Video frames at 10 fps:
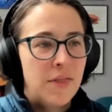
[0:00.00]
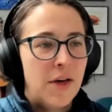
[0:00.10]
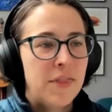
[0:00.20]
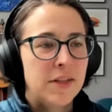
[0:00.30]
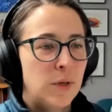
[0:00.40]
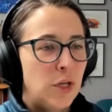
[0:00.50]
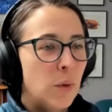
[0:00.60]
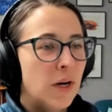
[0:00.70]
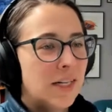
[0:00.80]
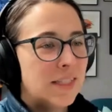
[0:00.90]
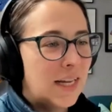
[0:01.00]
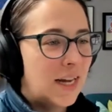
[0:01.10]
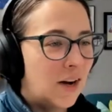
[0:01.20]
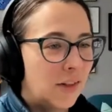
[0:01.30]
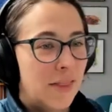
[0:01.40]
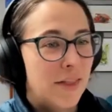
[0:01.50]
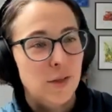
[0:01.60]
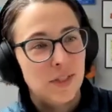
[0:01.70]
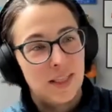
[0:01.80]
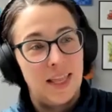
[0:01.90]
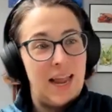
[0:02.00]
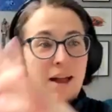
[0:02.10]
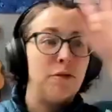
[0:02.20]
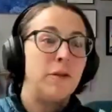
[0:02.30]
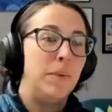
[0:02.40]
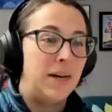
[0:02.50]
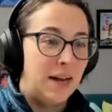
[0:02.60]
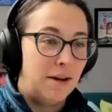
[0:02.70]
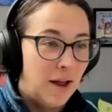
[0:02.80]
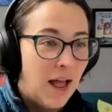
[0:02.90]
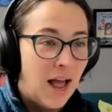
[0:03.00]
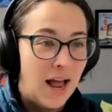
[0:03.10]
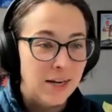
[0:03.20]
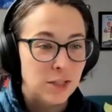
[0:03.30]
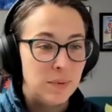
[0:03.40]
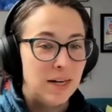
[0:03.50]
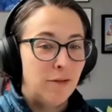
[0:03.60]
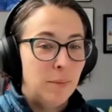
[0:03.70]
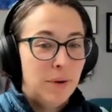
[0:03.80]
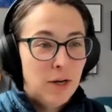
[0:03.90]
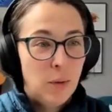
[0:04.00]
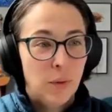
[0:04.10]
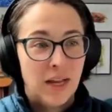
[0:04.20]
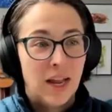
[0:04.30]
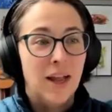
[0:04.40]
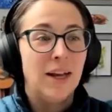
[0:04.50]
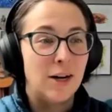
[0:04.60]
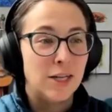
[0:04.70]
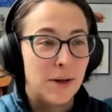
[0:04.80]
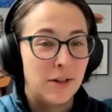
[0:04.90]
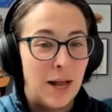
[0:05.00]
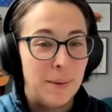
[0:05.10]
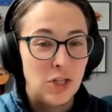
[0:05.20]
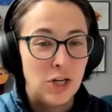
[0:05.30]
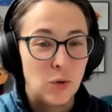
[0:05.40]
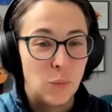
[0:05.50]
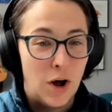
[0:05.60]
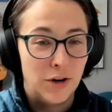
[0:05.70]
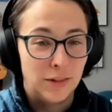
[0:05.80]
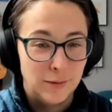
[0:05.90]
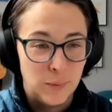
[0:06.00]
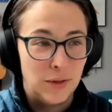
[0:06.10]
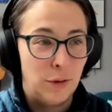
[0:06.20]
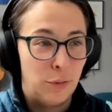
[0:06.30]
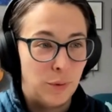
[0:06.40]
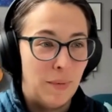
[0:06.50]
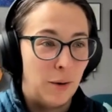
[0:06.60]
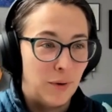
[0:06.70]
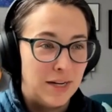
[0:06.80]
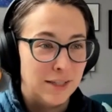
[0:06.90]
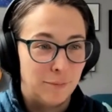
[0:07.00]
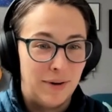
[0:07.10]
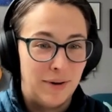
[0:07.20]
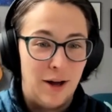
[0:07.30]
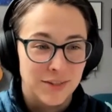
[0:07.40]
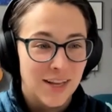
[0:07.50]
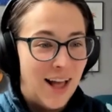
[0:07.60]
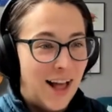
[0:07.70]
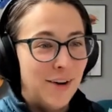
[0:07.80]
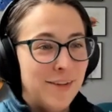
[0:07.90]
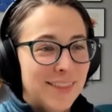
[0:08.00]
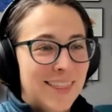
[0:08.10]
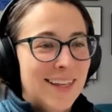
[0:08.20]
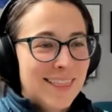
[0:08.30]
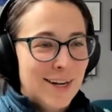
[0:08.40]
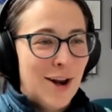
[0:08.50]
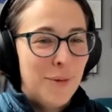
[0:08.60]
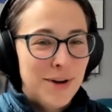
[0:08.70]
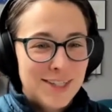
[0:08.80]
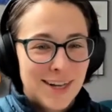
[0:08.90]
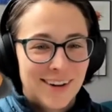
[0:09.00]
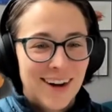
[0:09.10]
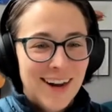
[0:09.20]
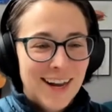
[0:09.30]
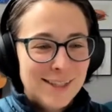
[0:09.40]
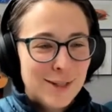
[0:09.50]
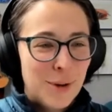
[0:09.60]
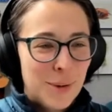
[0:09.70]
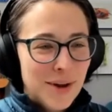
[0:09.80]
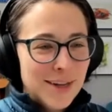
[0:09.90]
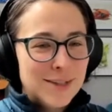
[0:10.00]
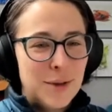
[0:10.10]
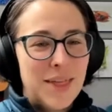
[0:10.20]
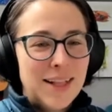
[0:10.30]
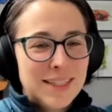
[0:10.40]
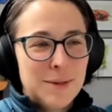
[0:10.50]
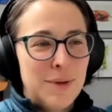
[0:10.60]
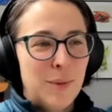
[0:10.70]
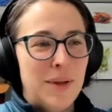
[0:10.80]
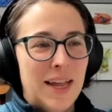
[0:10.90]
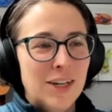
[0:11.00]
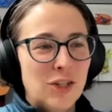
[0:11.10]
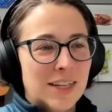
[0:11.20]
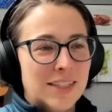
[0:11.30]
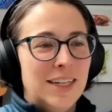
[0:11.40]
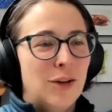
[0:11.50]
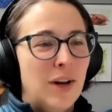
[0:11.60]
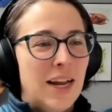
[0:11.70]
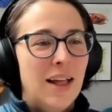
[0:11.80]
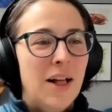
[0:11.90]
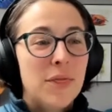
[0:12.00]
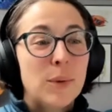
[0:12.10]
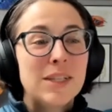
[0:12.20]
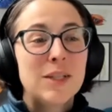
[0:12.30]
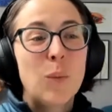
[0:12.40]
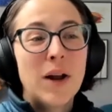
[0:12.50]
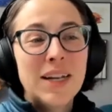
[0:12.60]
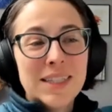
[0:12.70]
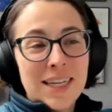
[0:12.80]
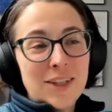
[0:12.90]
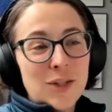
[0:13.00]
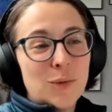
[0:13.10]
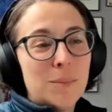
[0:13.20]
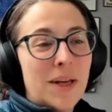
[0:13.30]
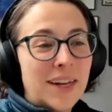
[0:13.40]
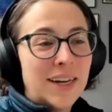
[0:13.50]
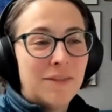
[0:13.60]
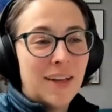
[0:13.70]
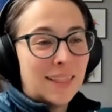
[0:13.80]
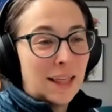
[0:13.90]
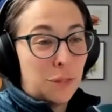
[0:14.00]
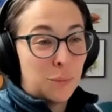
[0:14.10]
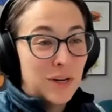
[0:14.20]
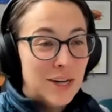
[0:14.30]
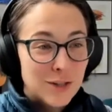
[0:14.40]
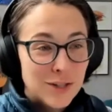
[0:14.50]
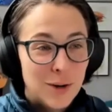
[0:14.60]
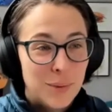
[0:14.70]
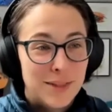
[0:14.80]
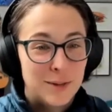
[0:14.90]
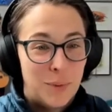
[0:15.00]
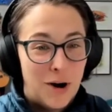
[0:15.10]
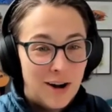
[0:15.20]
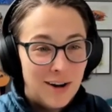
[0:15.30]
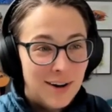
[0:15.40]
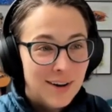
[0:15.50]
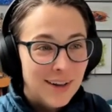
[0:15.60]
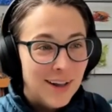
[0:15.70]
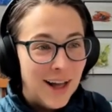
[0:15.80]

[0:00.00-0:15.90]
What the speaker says: I thought that's what you were going to say, Carolyn. And then you said like everybody, I just mean everybody who like cares about climate change and water and lives in a 3 mile radius of my house. I don't even think they know each other. It's so that's to me would be interesting to create. There was this one Extinction Rebellion event like 3 years ago in this bar.